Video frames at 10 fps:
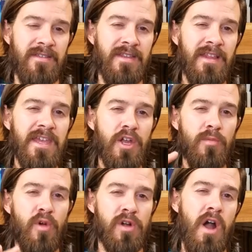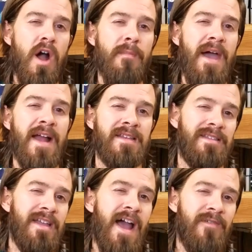sleeker, more compact
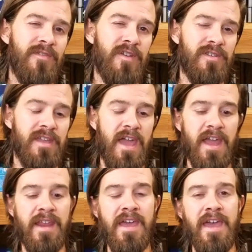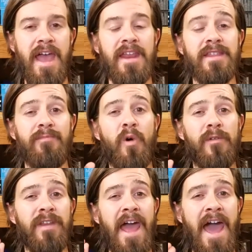design, what they're saying, and it's more
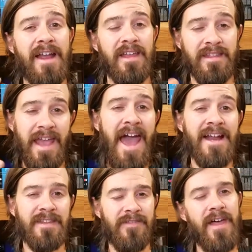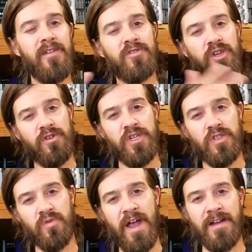of an act. It's active. The other
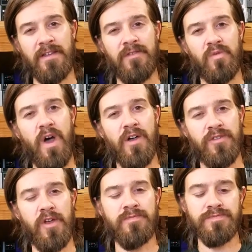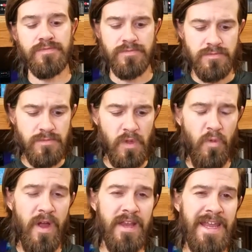generations were active as well. So
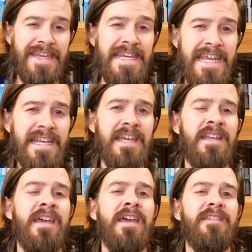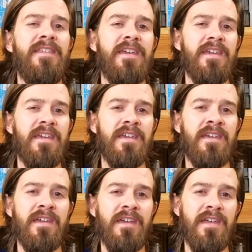when it needed,
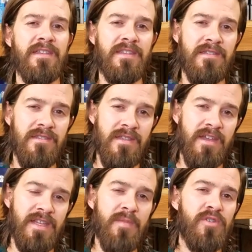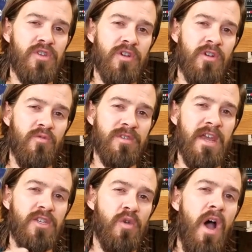the the temperature was
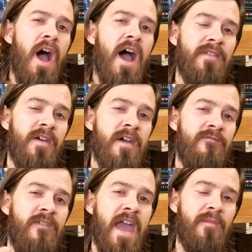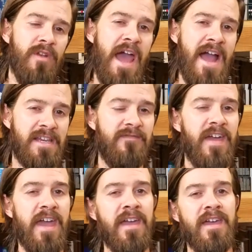getting too hot, that fan would
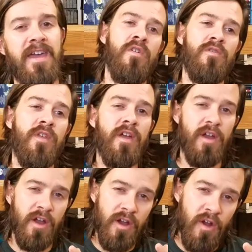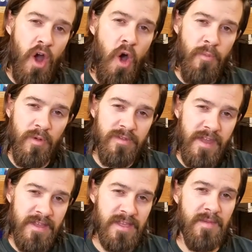activate. Their hope was that
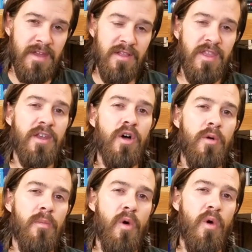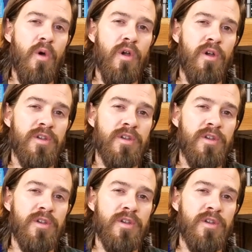it's going to be a little more